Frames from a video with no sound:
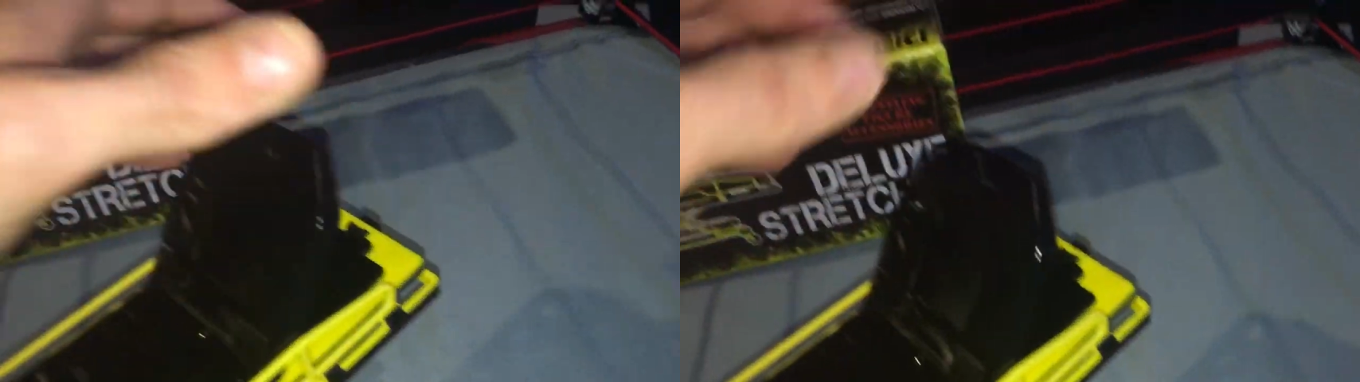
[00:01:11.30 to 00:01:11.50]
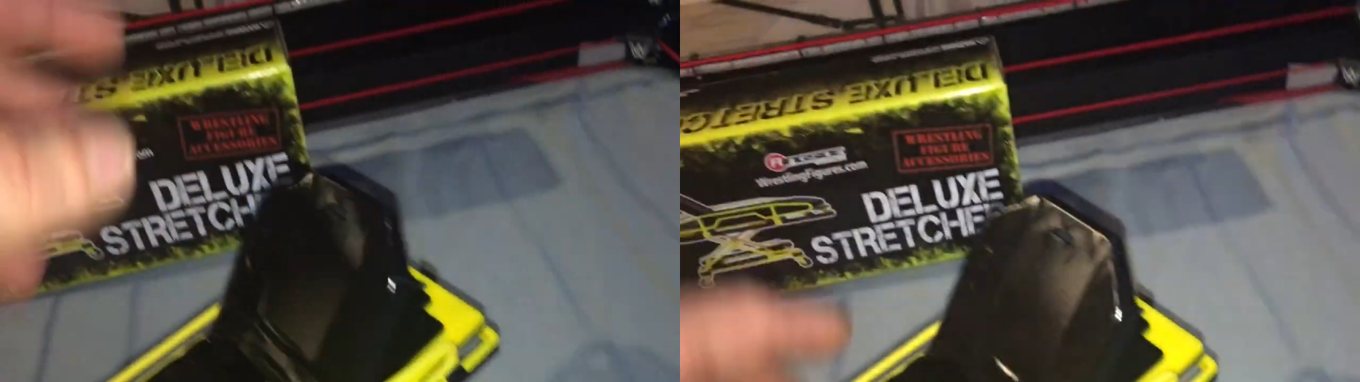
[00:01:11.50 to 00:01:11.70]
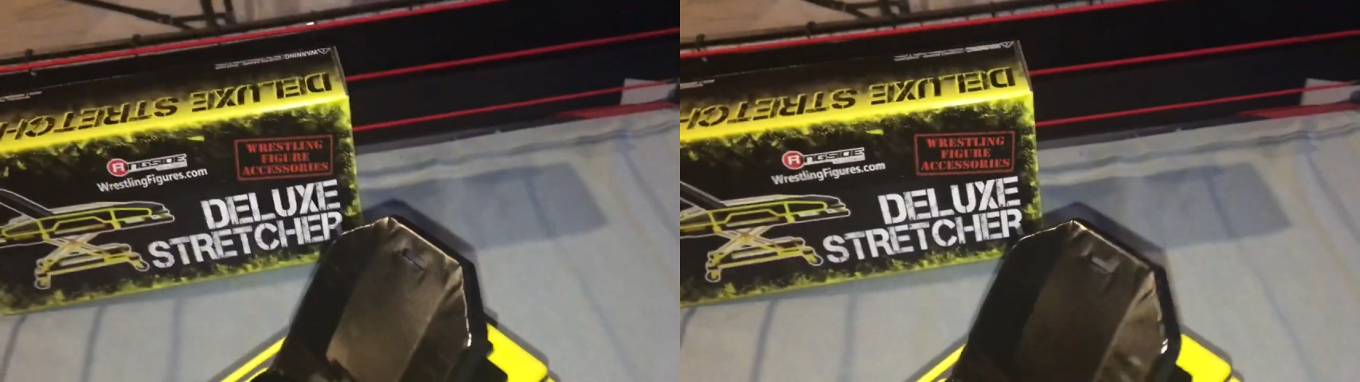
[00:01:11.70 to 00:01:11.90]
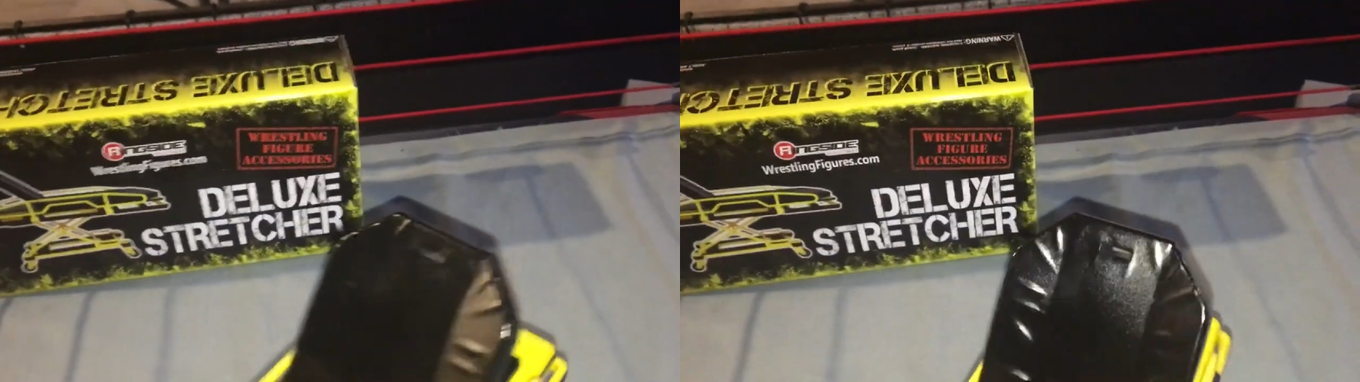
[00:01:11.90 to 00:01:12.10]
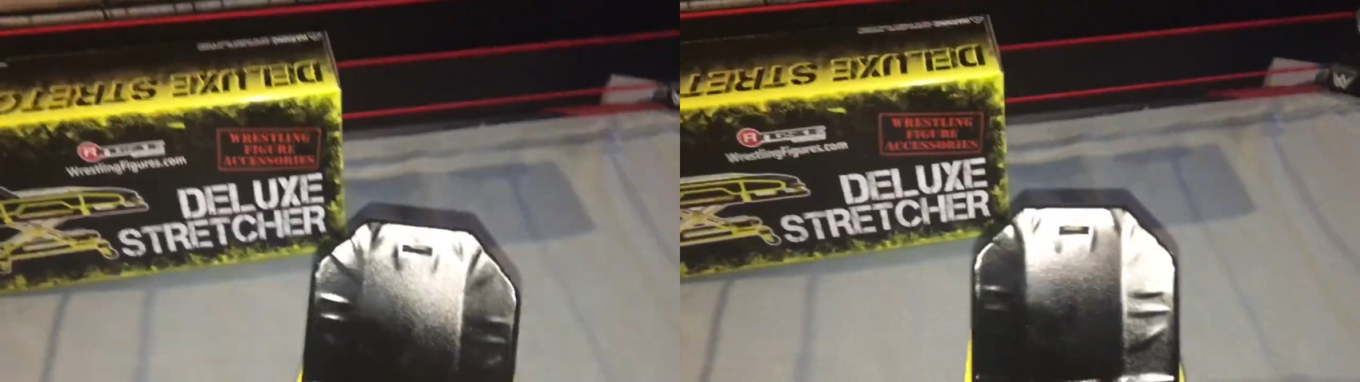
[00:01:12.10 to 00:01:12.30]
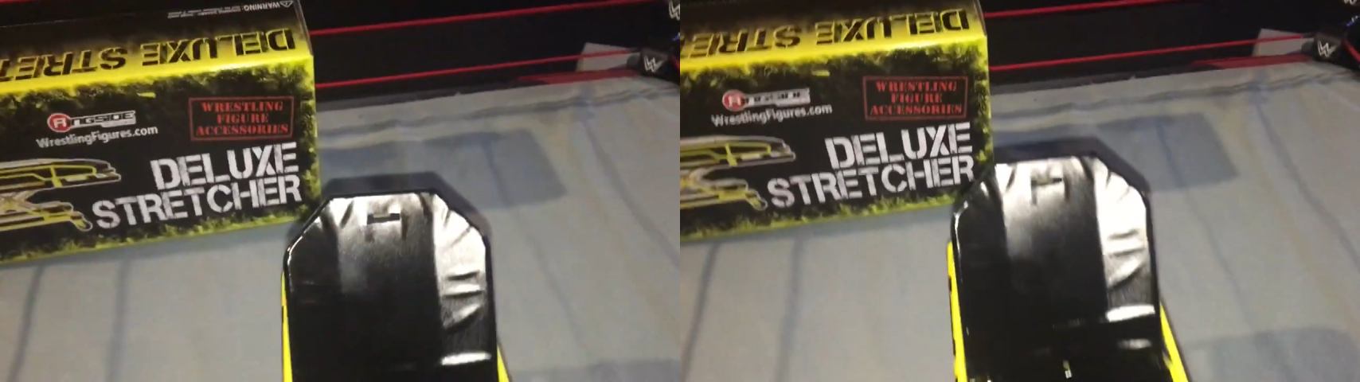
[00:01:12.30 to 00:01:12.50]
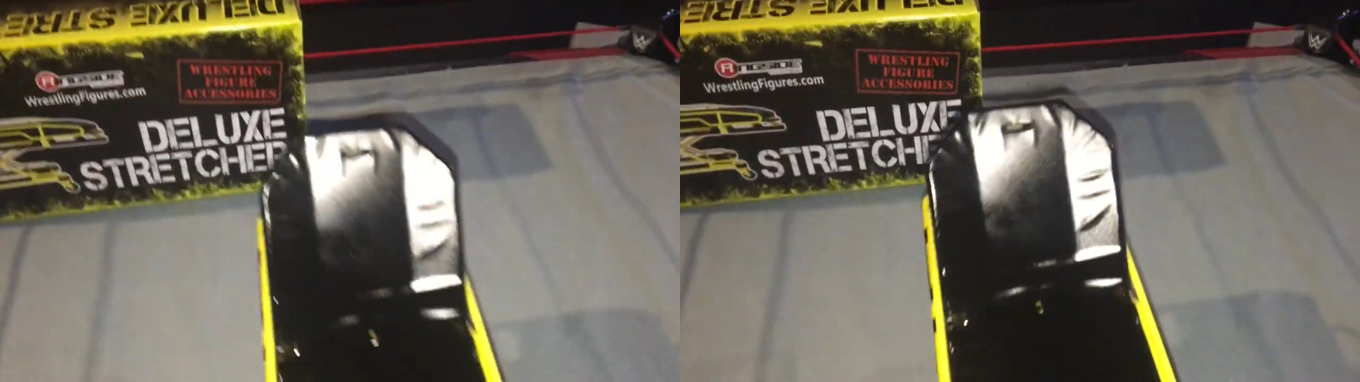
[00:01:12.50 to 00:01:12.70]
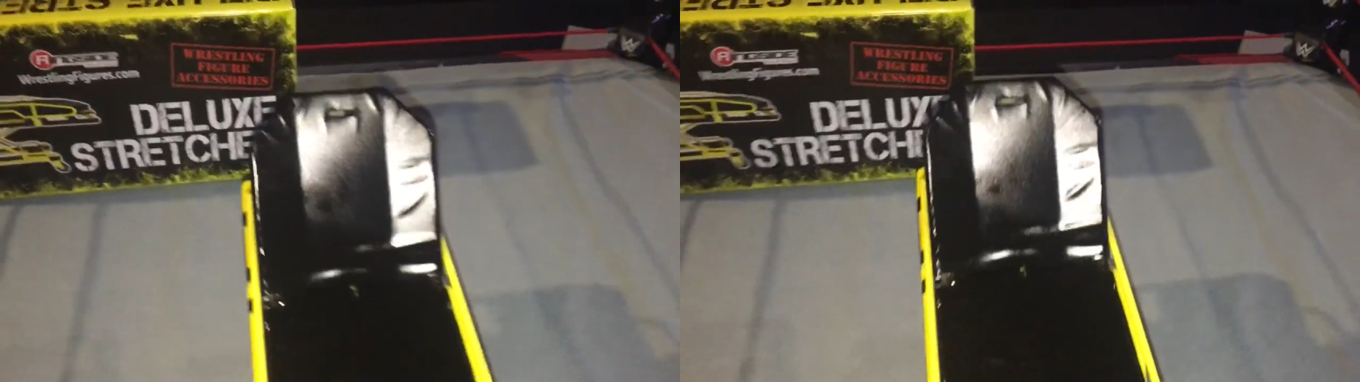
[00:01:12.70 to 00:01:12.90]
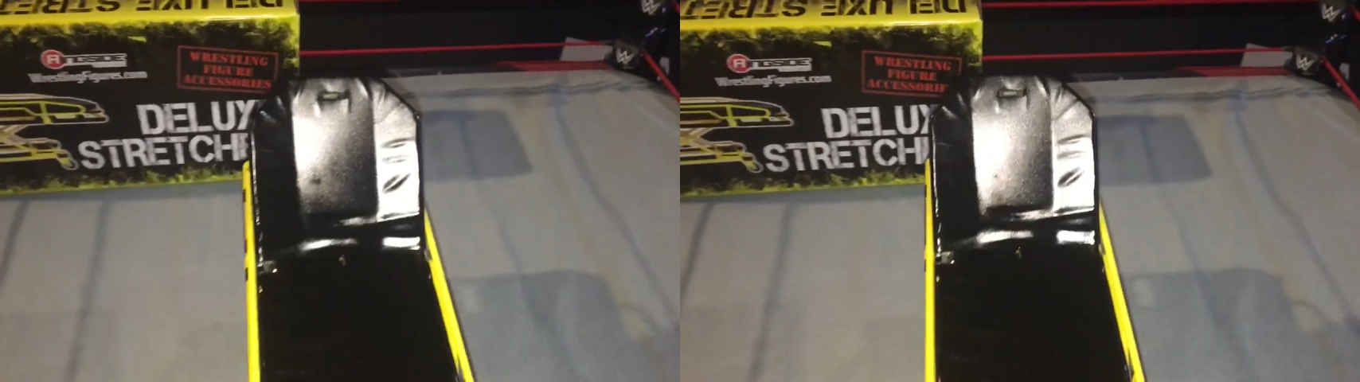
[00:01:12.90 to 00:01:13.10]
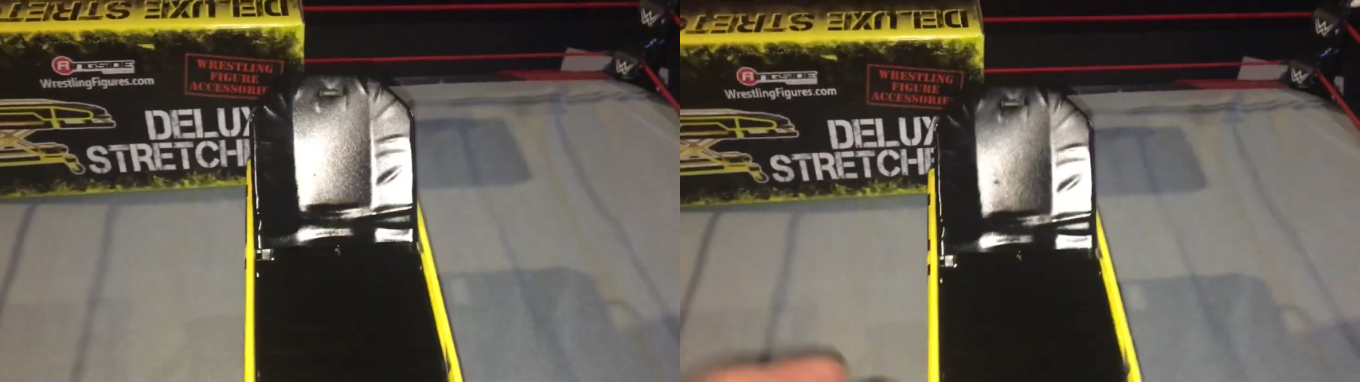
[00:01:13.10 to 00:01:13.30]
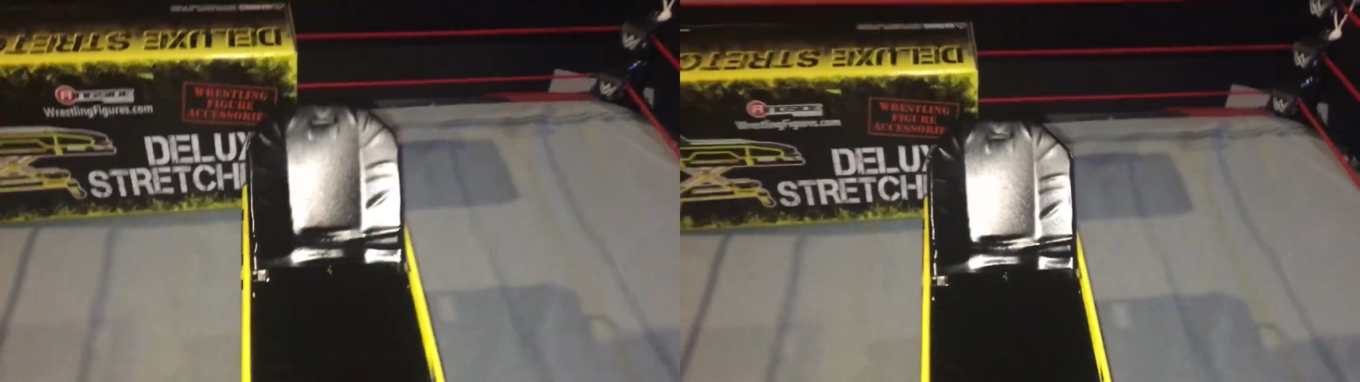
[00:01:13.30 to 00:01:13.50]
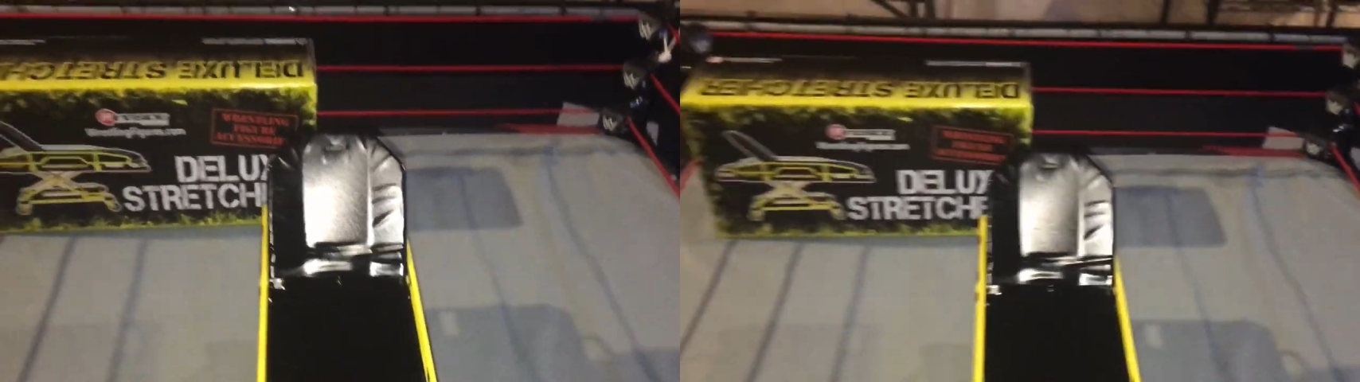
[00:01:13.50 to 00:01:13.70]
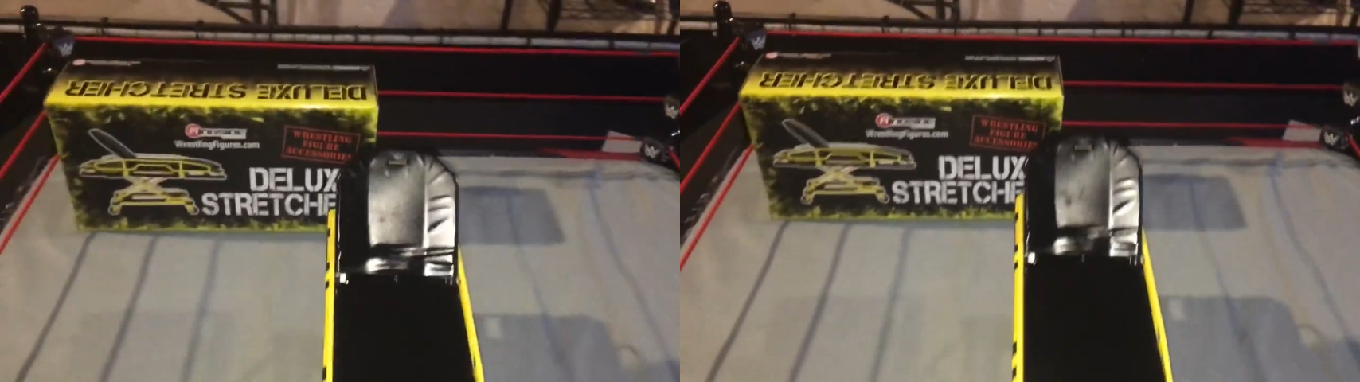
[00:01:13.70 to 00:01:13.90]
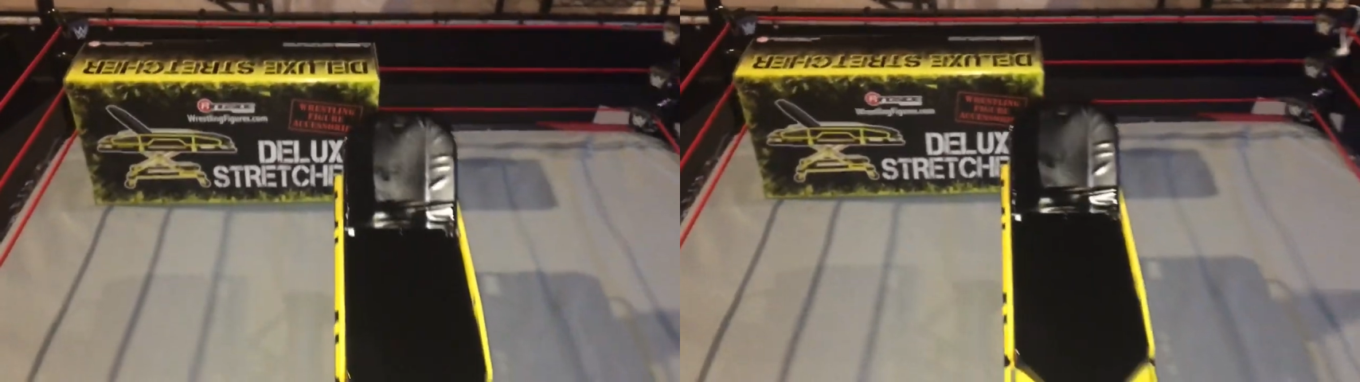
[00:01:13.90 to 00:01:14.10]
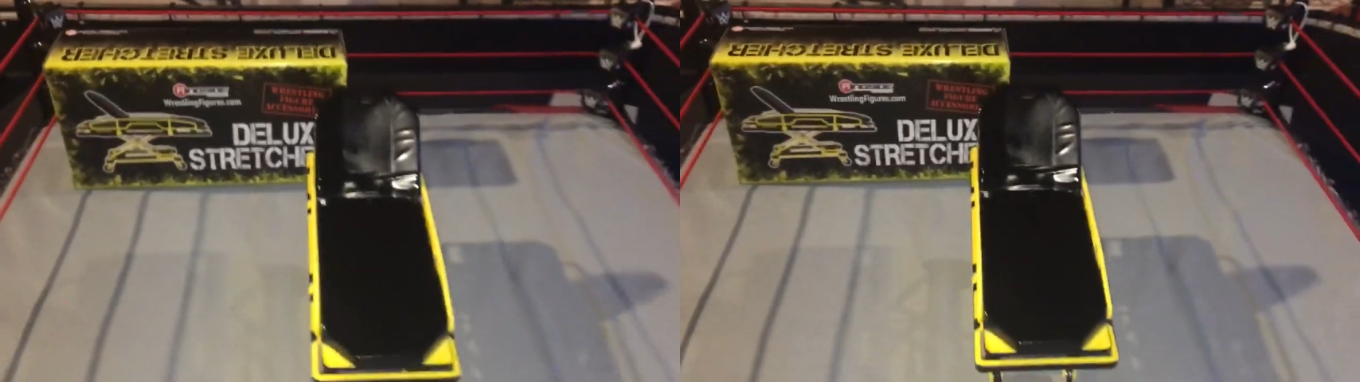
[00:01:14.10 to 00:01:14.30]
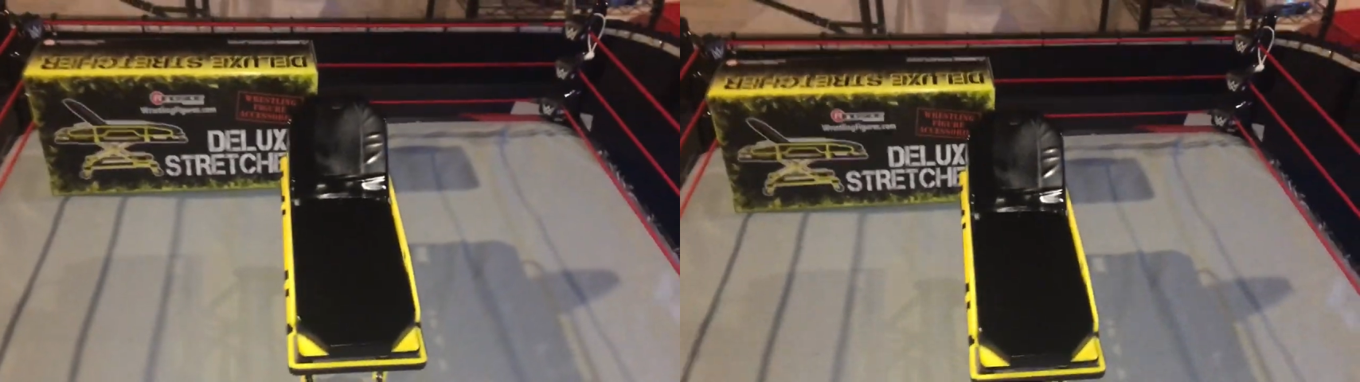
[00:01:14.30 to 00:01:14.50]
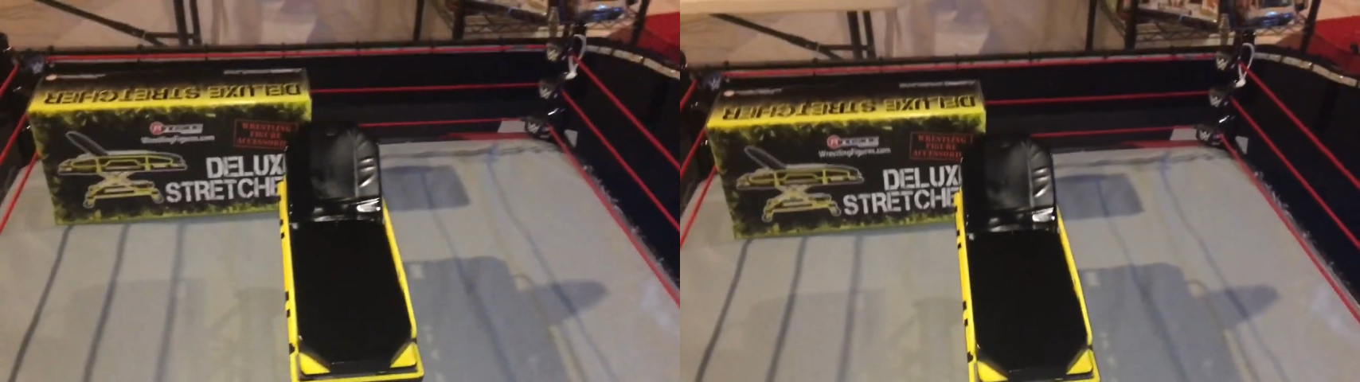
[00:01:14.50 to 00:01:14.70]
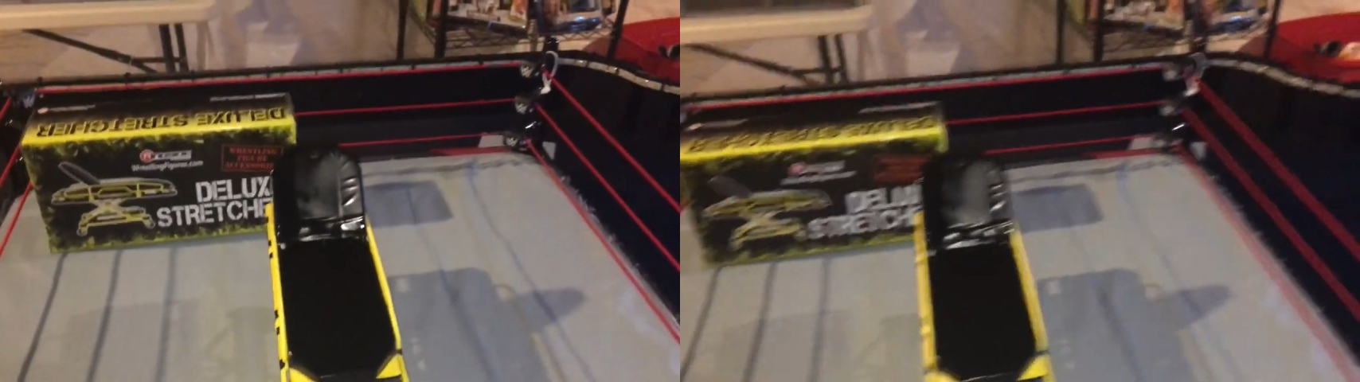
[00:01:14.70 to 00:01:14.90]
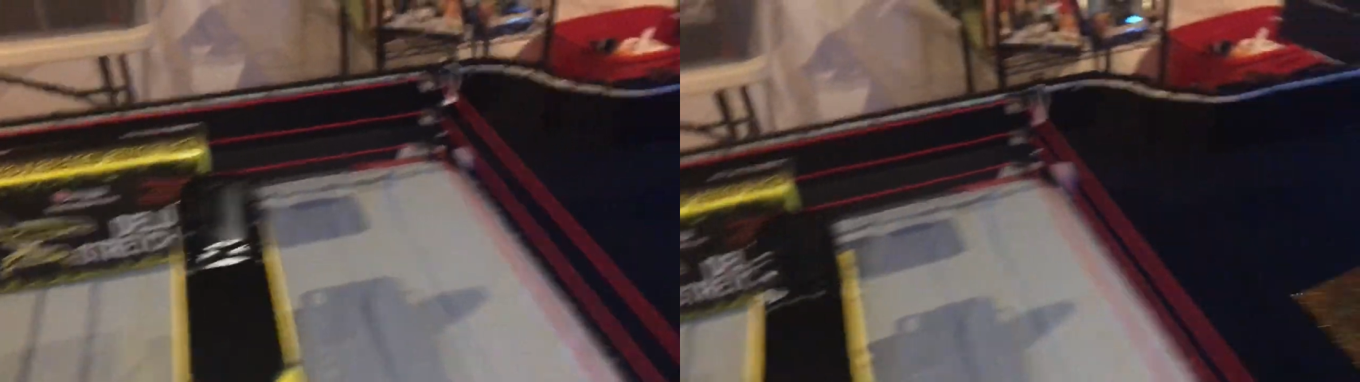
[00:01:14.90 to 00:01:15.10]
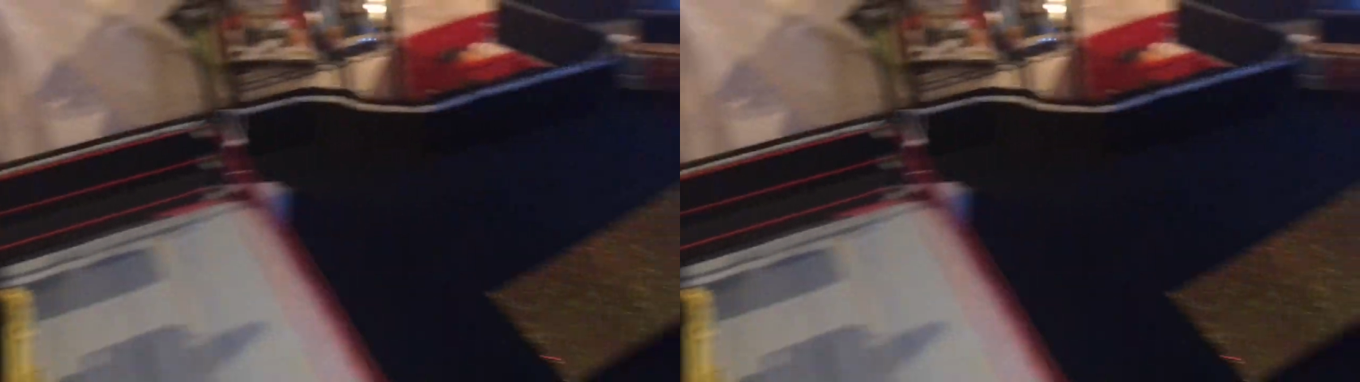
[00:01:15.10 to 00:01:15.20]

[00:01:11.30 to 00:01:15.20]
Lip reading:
Nobody's mouth can be seen.